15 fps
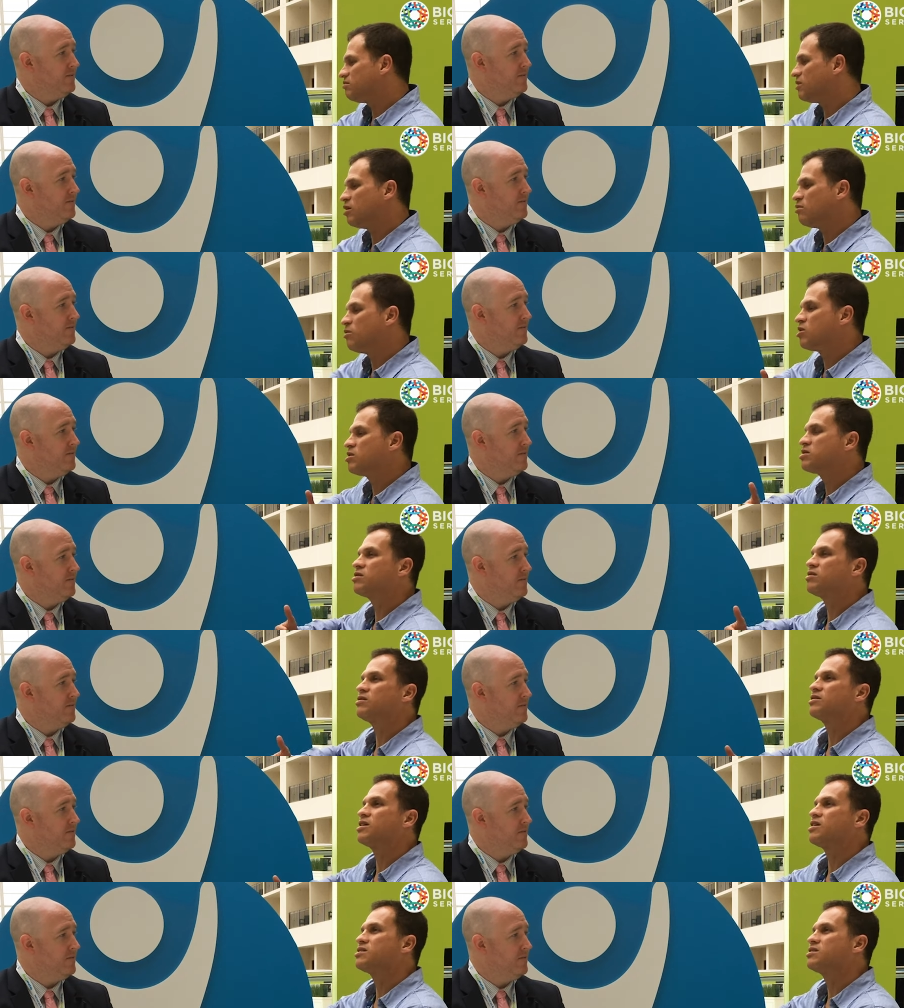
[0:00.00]
Speaker 1: emotional
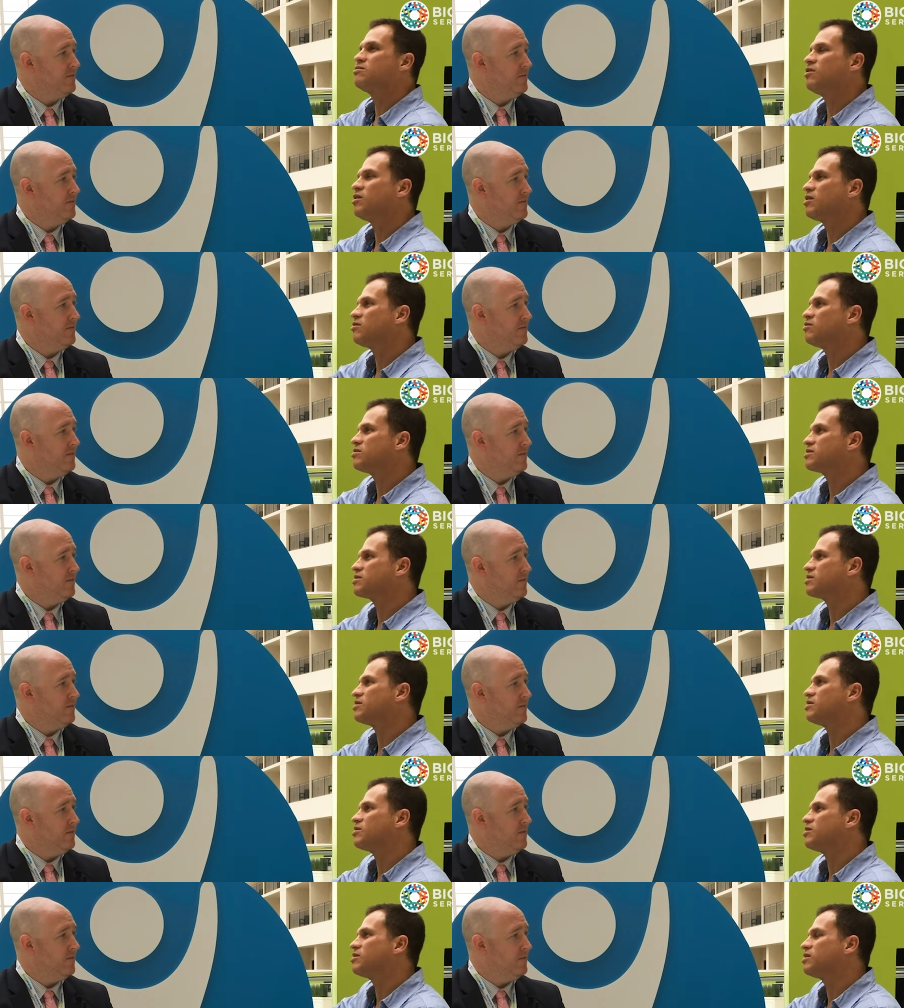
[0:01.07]
testimony was
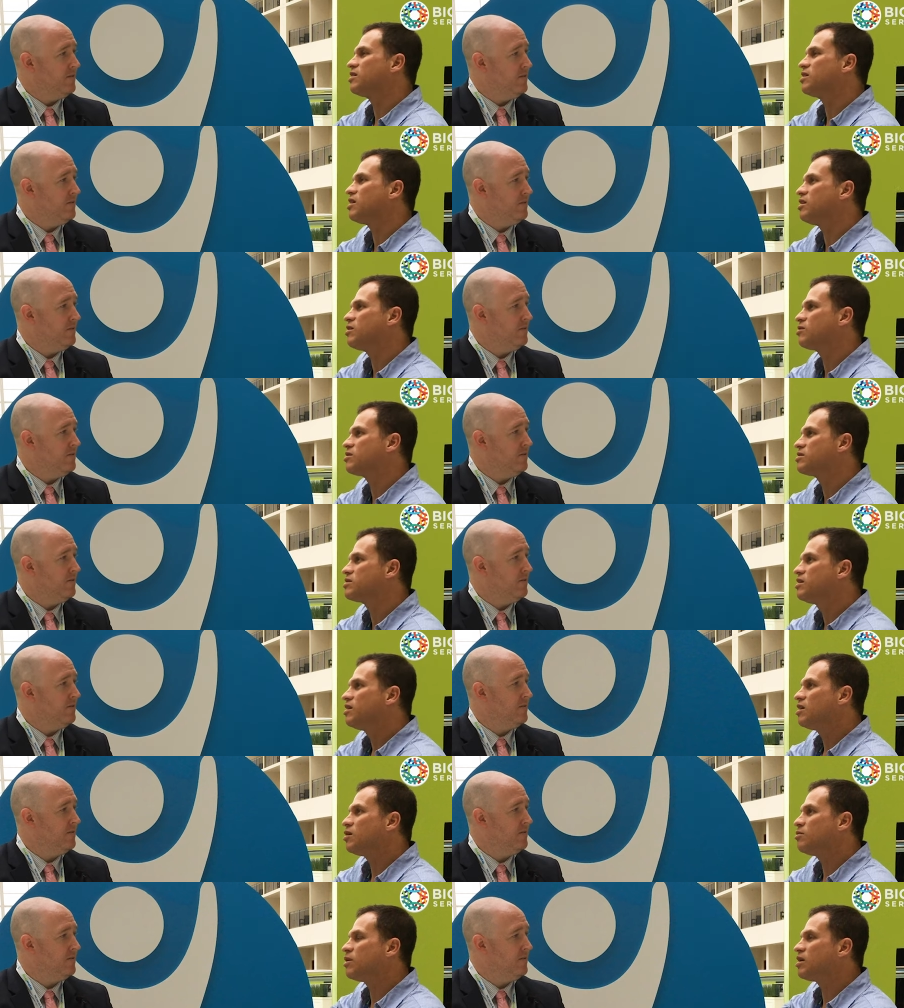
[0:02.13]
heard in Congress
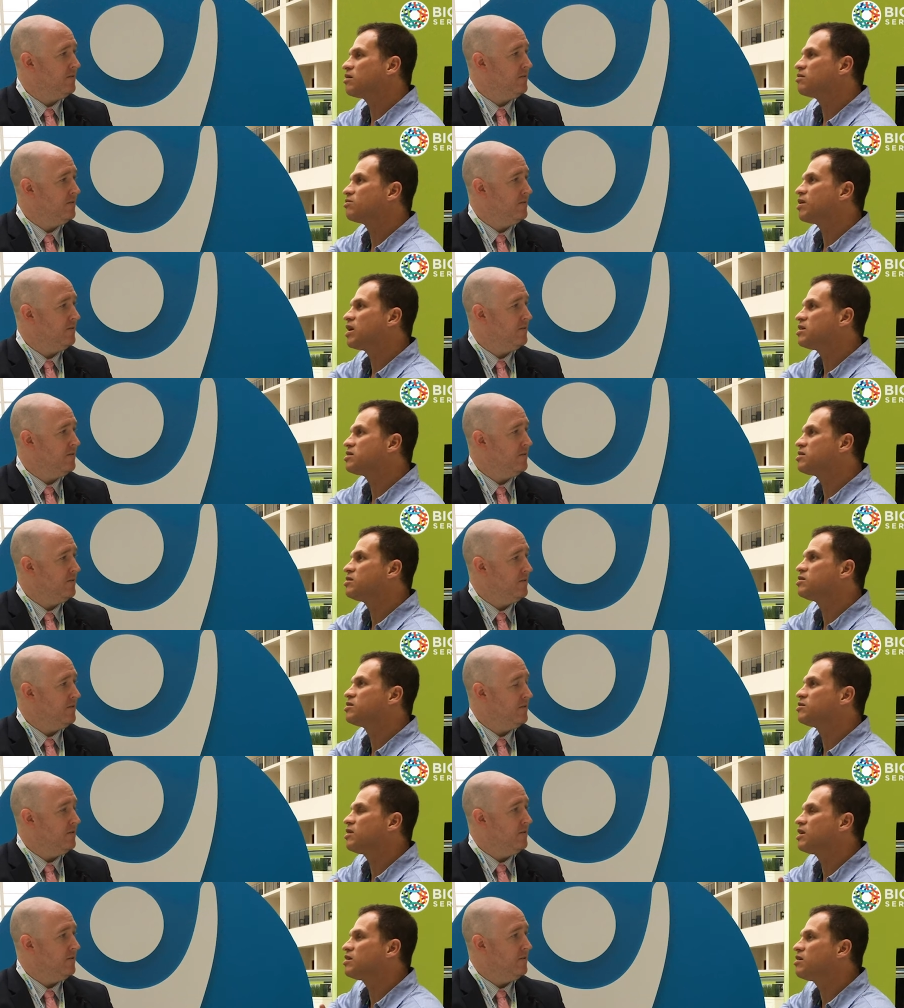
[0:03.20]
about patients
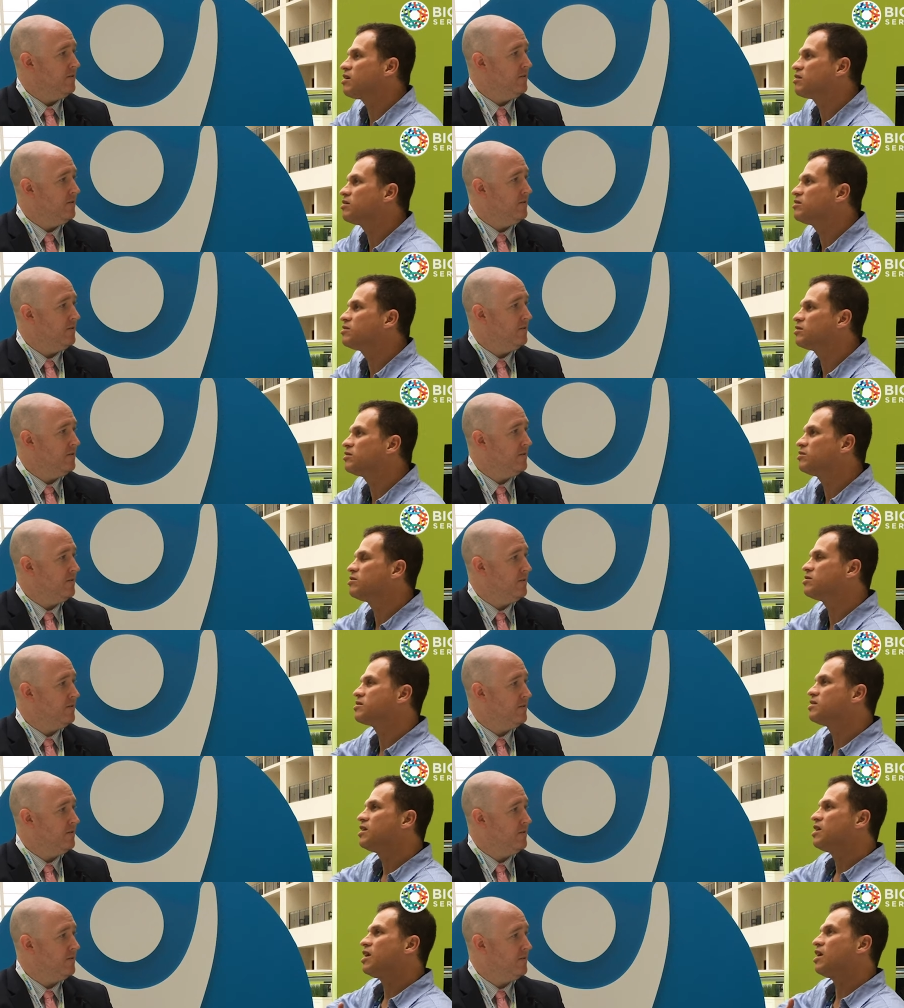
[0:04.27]
who had nothing to lose
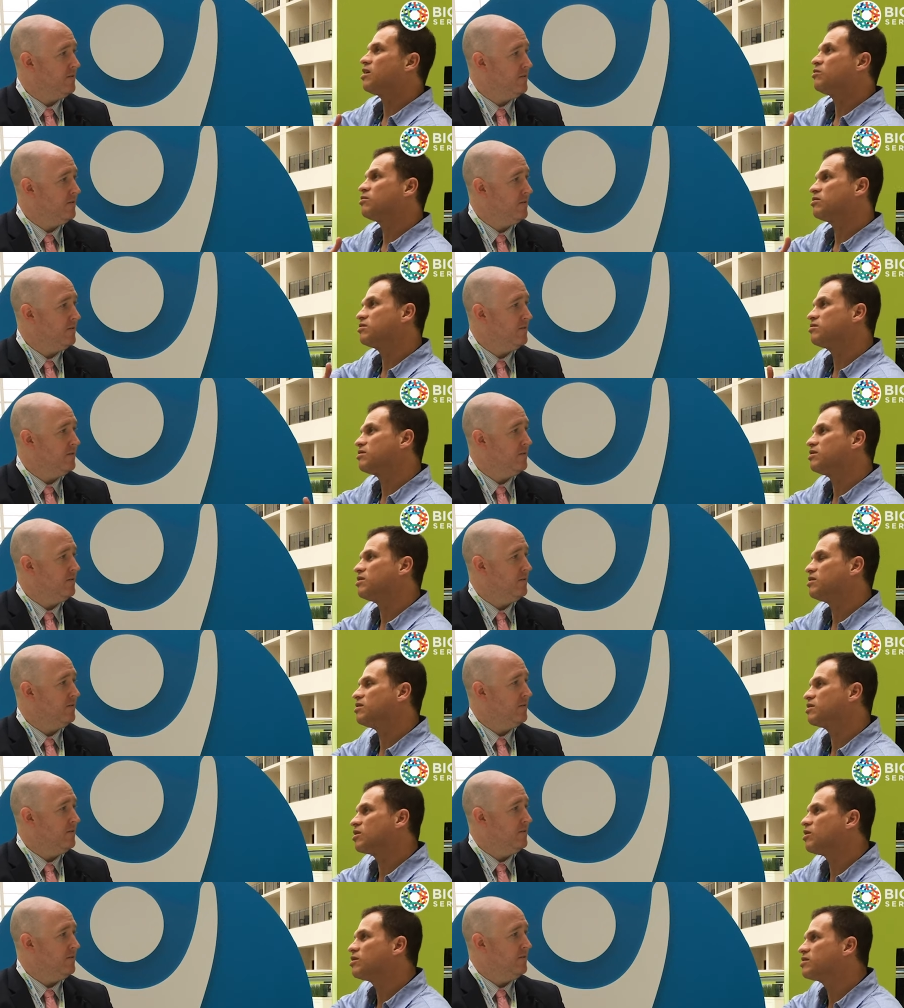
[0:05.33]
and we're uh,
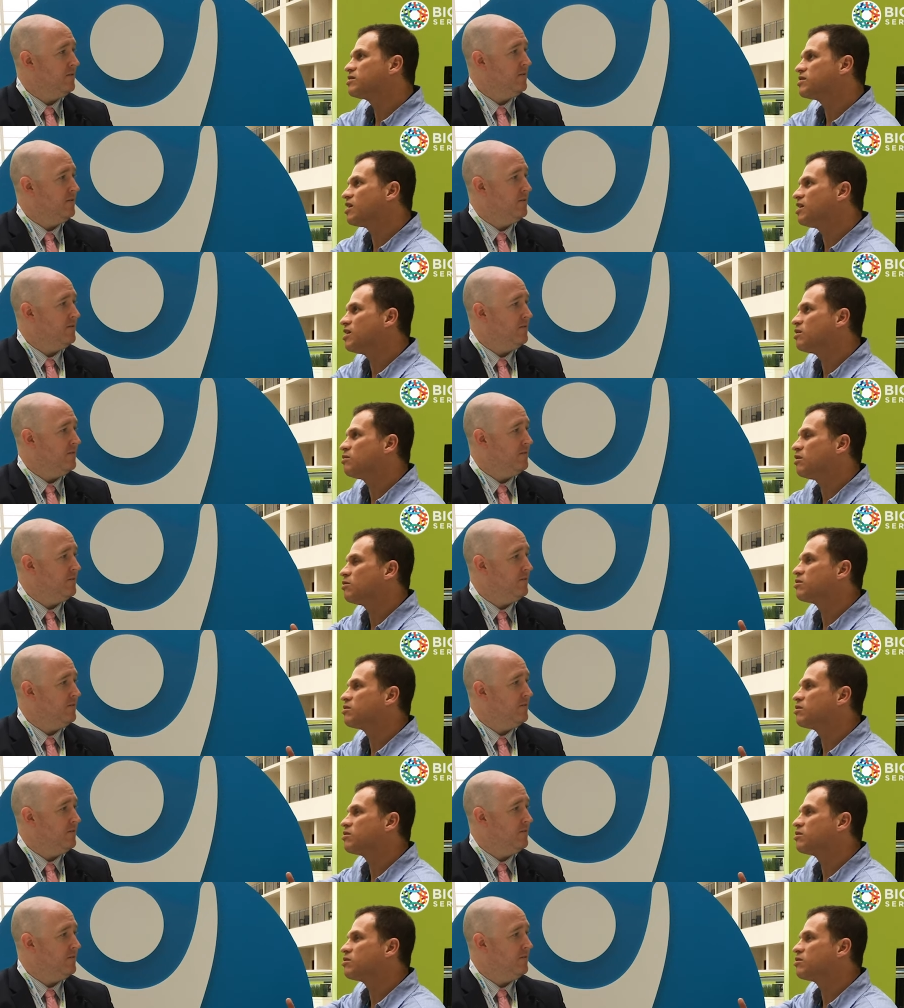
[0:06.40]
going to die anyway